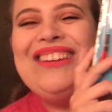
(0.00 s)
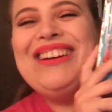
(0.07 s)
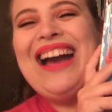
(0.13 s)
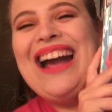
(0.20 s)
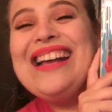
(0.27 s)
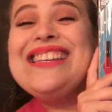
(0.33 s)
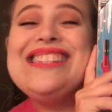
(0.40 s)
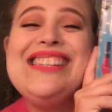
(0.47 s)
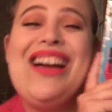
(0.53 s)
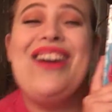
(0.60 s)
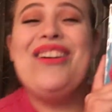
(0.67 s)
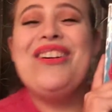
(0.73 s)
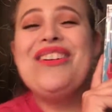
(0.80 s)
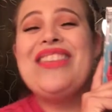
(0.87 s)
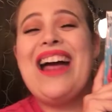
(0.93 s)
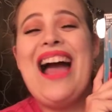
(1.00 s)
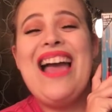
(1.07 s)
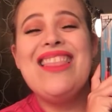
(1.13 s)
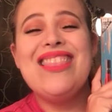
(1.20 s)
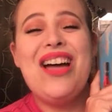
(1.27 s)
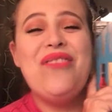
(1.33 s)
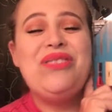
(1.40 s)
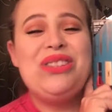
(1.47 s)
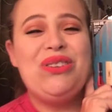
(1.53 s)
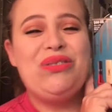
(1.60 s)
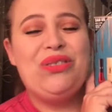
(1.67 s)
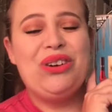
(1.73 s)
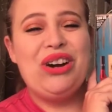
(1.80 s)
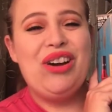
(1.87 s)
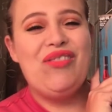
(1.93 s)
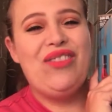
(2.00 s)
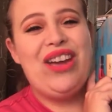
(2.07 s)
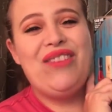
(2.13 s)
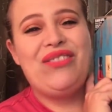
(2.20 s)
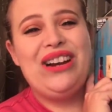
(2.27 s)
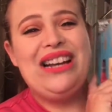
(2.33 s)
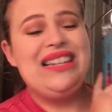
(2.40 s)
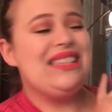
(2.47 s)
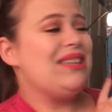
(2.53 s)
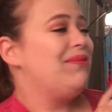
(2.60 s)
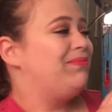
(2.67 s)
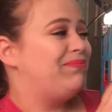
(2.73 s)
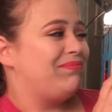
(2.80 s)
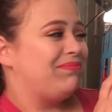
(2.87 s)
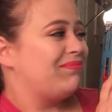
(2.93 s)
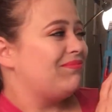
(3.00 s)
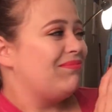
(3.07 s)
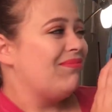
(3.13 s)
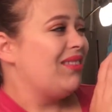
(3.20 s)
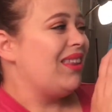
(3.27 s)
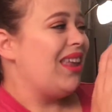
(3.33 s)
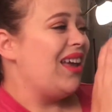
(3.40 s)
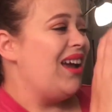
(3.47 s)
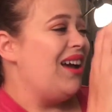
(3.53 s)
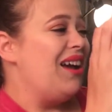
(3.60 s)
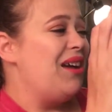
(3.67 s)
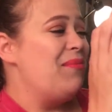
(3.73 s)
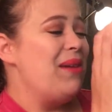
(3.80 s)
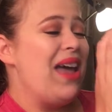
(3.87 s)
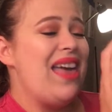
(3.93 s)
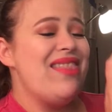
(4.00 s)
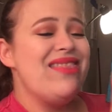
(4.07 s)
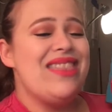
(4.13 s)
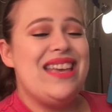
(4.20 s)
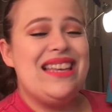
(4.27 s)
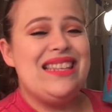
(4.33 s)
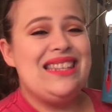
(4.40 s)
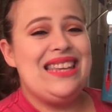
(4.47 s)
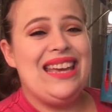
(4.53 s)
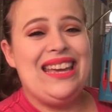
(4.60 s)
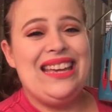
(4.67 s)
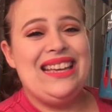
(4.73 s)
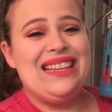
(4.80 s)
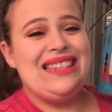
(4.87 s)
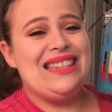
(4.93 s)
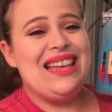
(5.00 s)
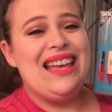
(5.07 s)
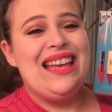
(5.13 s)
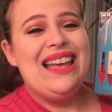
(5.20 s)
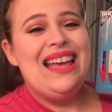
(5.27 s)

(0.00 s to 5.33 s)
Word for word: You guys know that I love Sephora Favorites, and this is